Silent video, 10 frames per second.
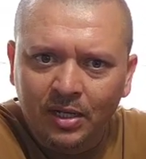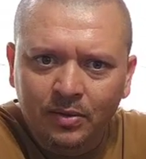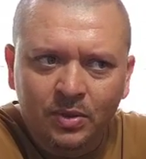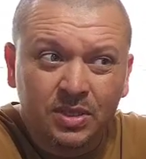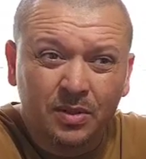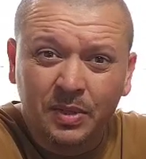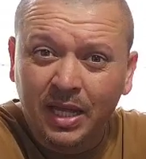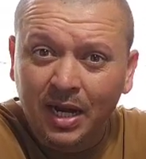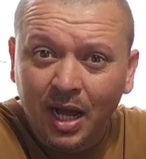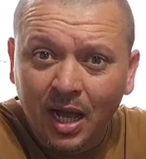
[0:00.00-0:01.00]
it wasn't going to be
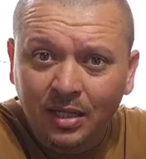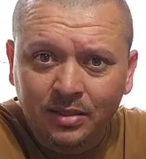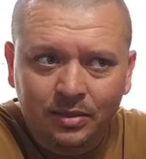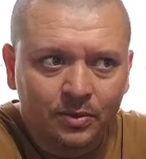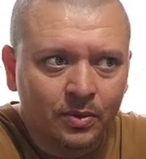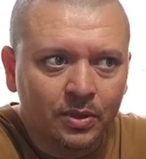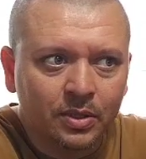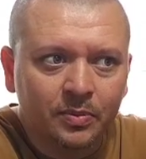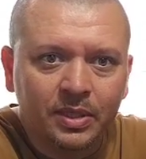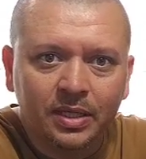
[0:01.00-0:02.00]
that hot, there weren't
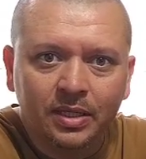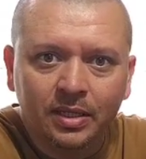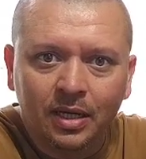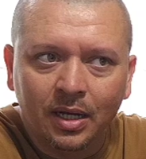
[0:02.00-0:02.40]
going to be